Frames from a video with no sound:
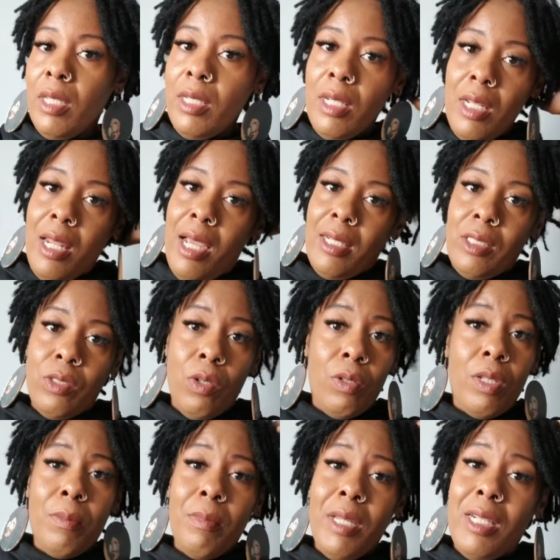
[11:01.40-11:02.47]
the next
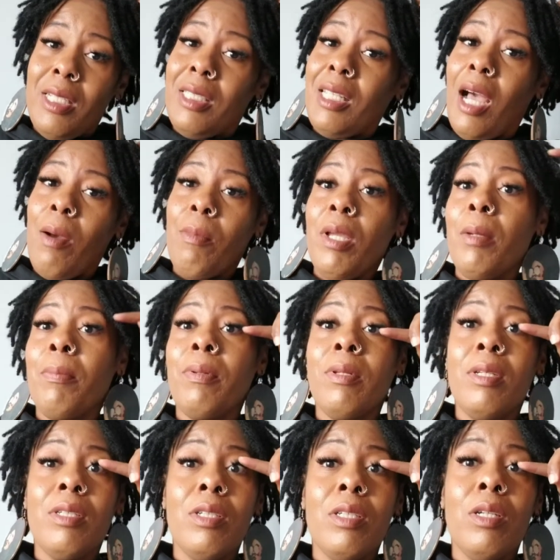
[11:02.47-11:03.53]
30 minutes, I'll be,
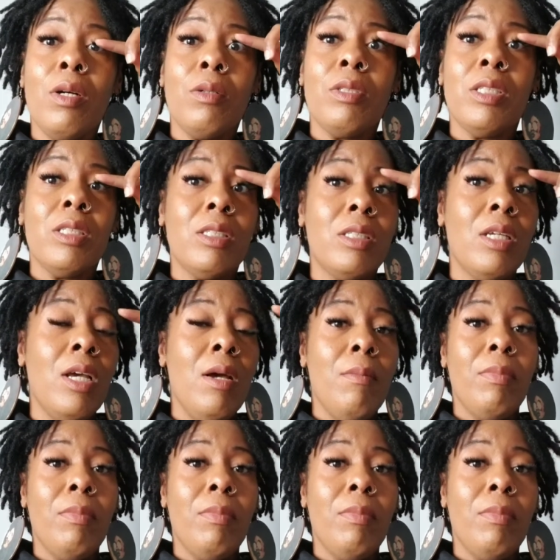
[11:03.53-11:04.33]
just